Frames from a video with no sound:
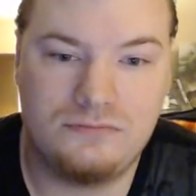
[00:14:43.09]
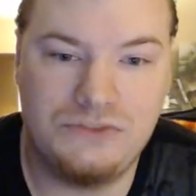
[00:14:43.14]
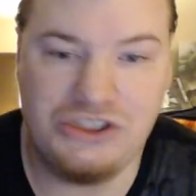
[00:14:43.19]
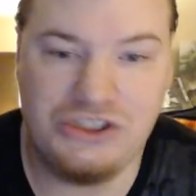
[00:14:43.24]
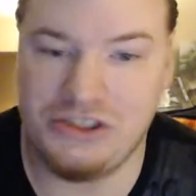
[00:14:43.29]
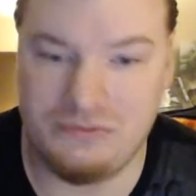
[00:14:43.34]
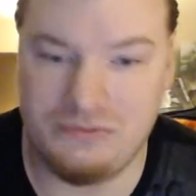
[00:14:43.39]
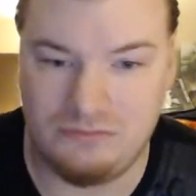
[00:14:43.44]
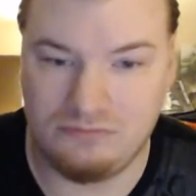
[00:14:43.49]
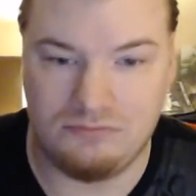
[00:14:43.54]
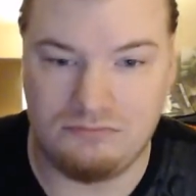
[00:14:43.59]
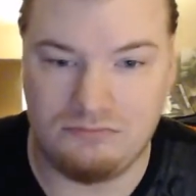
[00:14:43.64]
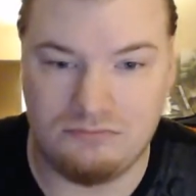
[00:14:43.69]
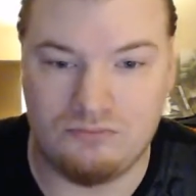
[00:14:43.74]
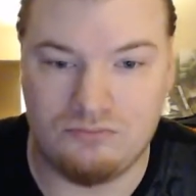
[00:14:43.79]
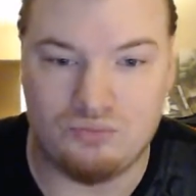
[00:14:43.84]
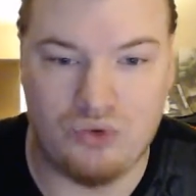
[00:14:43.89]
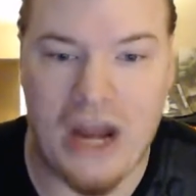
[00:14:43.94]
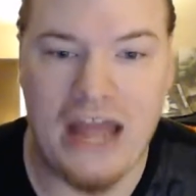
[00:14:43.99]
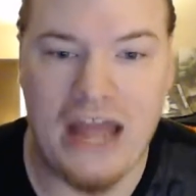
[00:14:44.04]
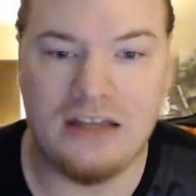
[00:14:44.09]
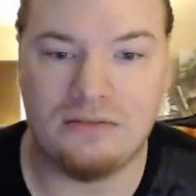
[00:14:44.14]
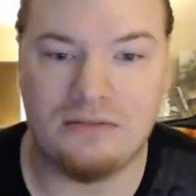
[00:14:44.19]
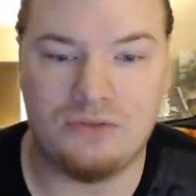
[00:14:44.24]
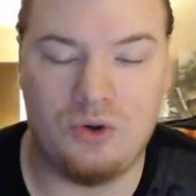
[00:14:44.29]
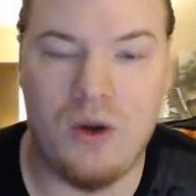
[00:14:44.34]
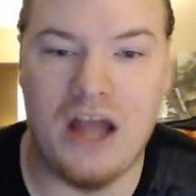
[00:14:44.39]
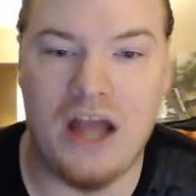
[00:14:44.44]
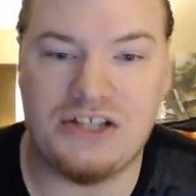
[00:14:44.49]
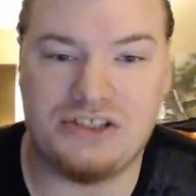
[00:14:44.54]
Just random
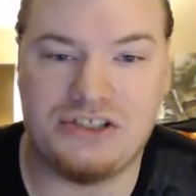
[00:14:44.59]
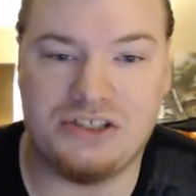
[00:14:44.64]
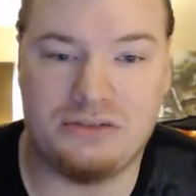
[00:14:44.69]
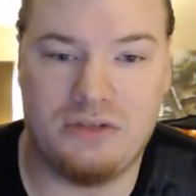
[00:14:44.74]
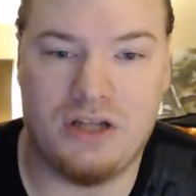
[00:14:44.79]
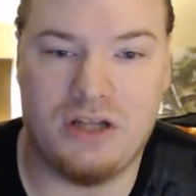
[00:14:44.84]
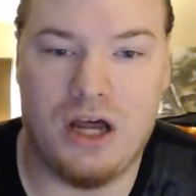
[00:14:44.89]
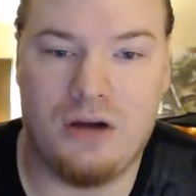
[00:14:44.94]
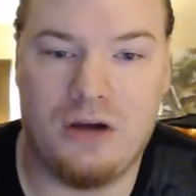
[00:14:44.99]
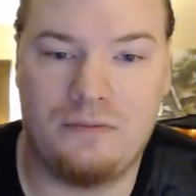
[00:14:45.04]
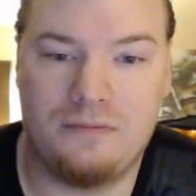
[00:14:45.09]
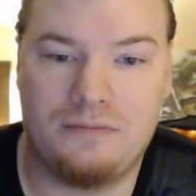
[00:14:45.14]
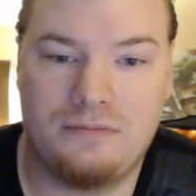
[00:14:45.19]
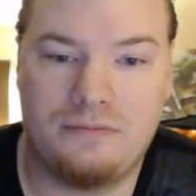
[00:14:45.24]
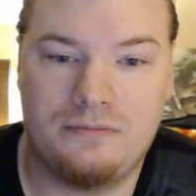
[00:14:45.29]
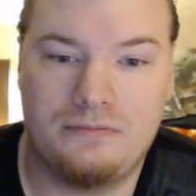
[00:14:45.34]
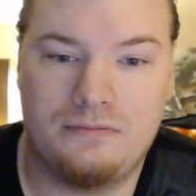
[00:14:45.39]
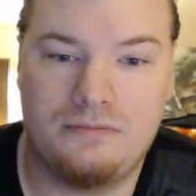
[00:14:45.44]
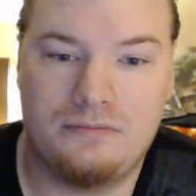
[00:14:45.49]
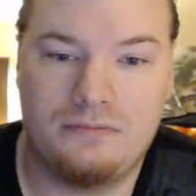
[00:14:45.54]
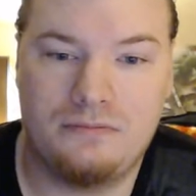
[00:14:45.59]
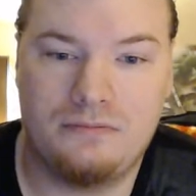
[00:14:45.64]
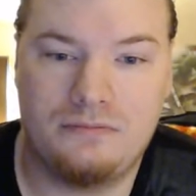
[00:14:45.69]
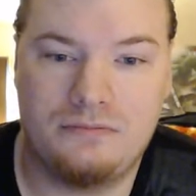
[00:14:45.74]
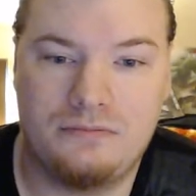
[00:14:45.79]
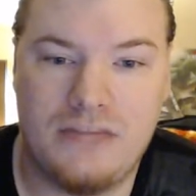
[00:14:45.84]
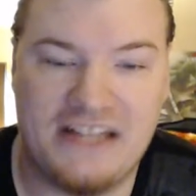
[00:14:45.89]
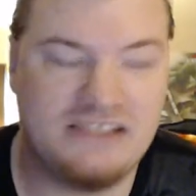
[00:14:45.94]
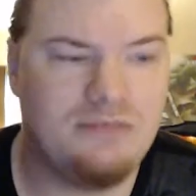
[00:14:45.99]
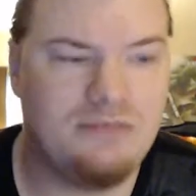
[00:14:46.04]
question, you know.
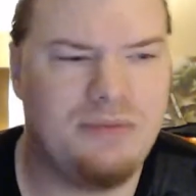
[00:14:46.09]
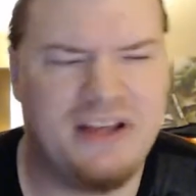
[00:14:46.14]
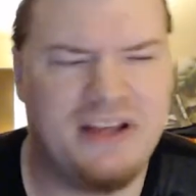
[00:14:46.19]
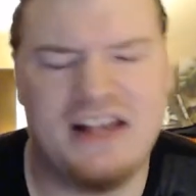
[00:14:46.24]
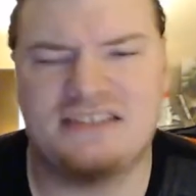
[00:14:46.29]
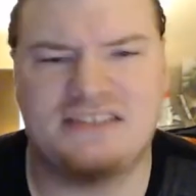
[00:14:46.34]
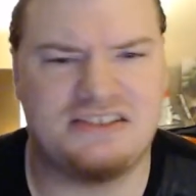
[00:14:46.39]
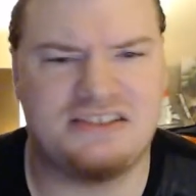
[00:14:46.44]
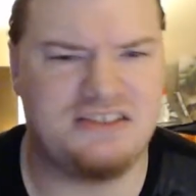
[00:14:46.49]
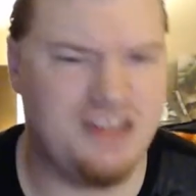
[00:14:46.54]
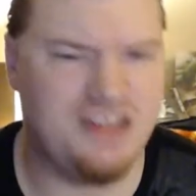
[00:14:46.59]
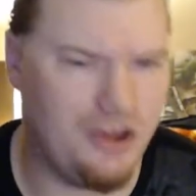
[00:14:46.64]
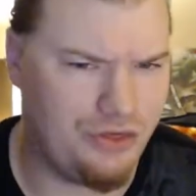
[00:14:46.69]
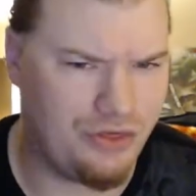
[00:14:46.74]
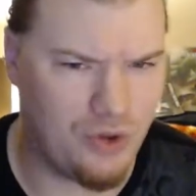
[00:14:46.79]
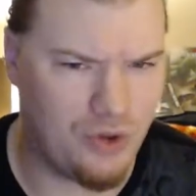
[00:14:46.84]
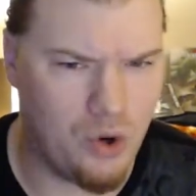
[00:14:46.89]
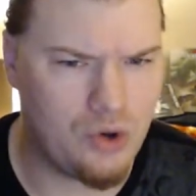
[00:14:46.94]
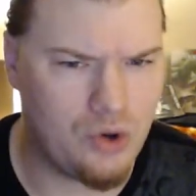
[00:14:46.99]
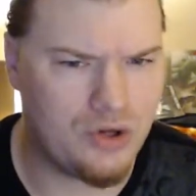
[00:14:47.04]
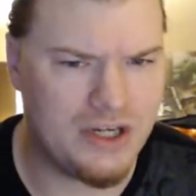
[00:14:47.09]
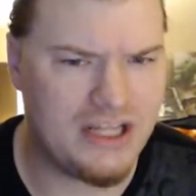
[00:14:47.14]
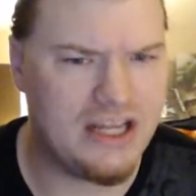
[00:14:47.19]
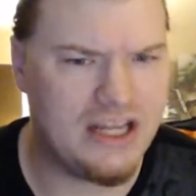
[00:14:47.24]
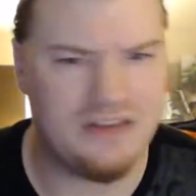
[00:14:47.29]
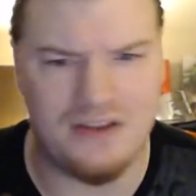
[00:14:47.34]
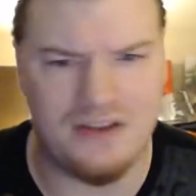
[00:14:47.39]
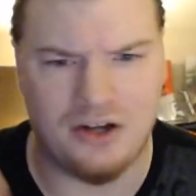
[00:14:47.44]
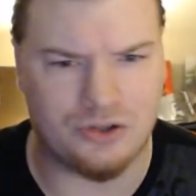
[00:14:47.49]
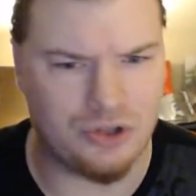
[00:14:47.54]
Is it because it's the Authority
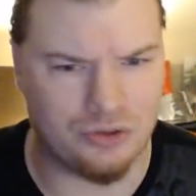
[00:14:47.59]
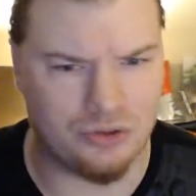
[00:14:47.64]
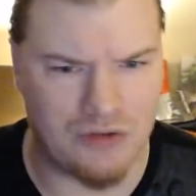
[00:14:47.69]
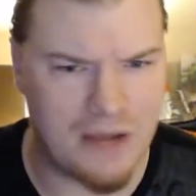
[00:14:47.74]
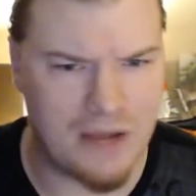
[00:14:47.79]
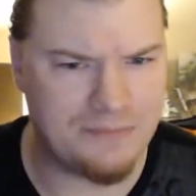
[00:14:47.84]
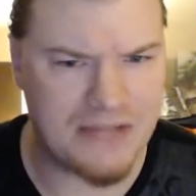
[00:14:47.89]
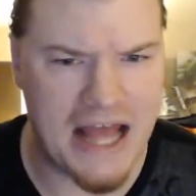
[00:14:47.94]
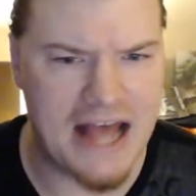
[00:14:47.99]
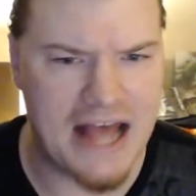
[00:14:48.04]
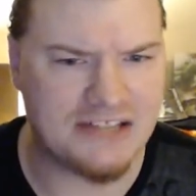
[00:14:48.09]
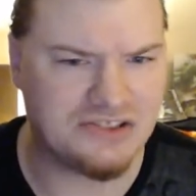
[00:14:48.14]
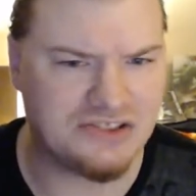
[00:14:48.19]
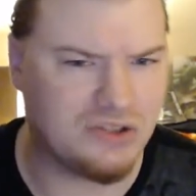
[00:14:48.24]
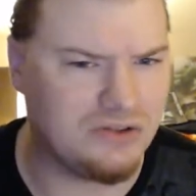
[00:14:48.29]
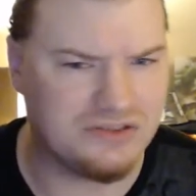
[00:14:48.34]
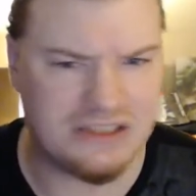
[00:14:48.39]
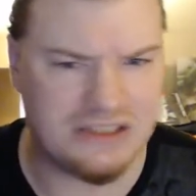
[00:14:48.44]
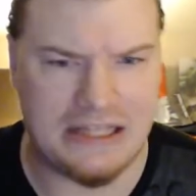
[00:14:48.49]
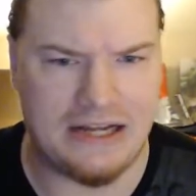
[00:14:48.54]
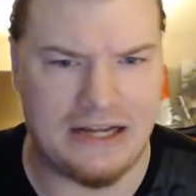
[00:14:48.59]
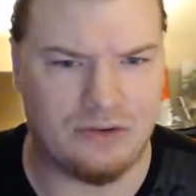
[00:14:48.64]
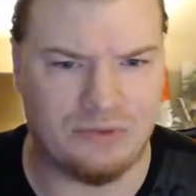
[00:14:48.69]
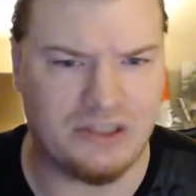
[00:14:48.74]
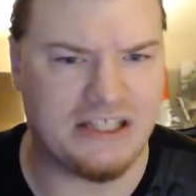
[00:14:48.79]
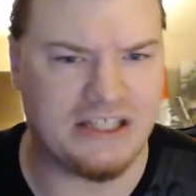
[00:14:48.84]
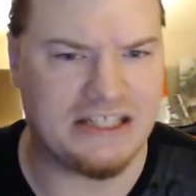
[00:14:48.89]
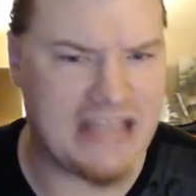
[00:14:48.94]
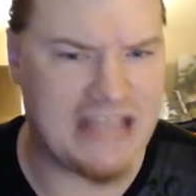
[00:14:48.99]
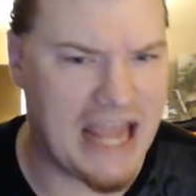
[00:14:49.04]
and they're corrupt assholes and they don't
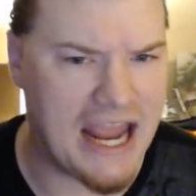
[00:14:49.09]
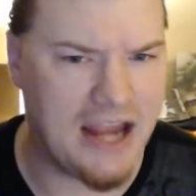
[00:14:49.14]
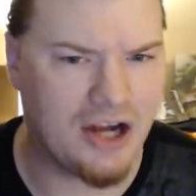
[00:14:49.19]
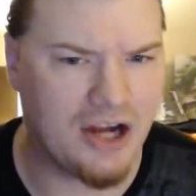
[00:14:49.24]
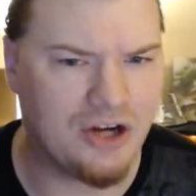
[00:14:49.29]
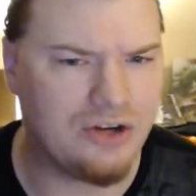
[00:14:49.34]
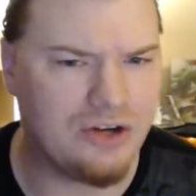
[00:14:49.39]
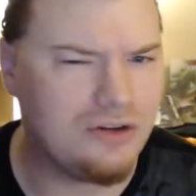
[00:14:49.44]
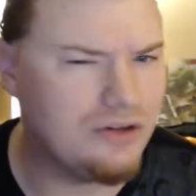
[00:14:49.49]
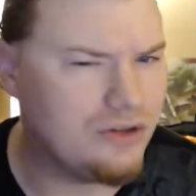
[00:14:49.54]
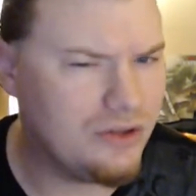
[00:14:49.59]
really care?